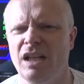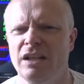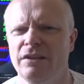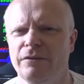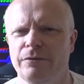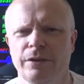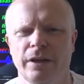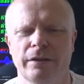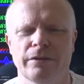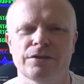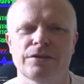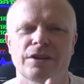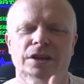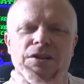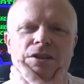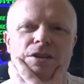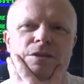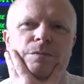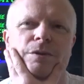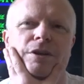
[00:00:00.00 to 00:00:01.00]
few other
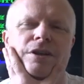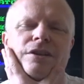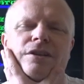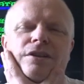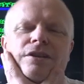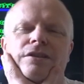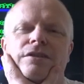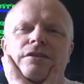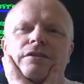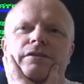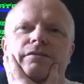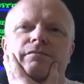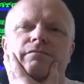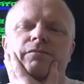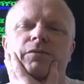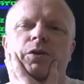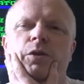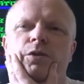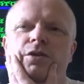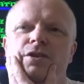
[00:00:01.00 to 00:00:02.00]
stages where, you know, you've got to
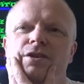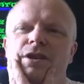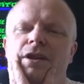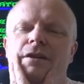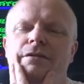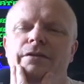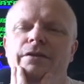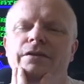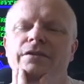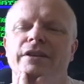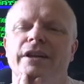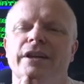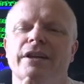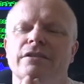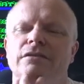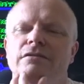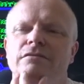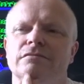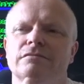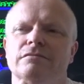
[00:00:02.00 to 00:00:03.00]
dodge stuff and attack,
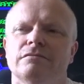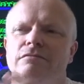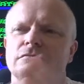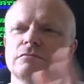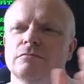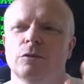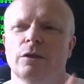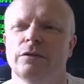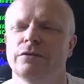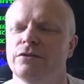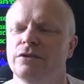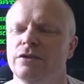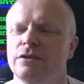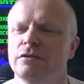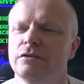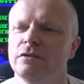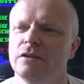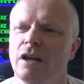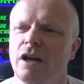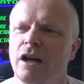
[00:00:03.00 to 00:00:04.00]
and obviously,
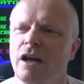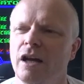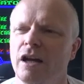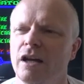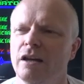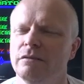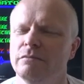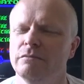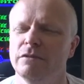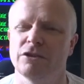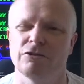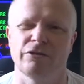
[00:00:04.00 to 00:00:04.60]
that's